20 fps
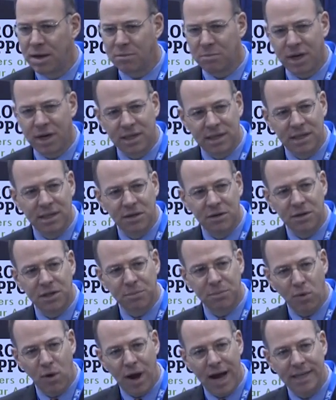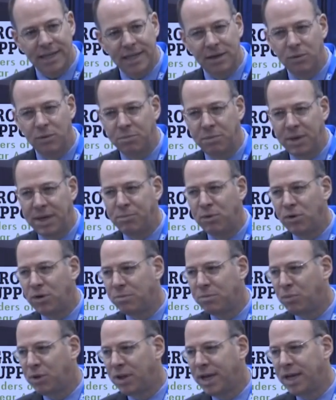but it's still surprising when people
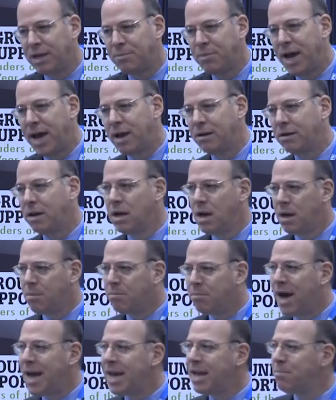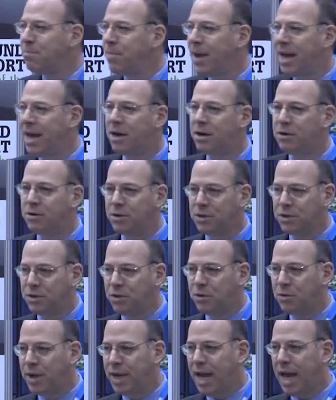complain about, my competitor is
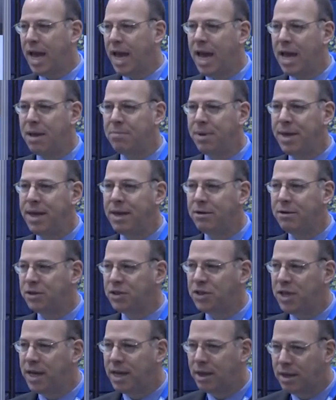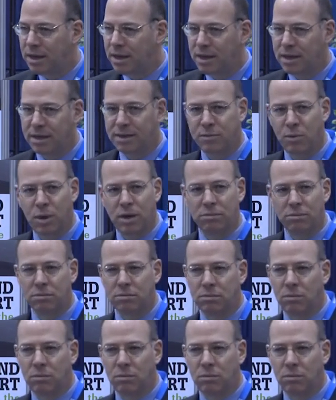doing A, B, or C. It's, well,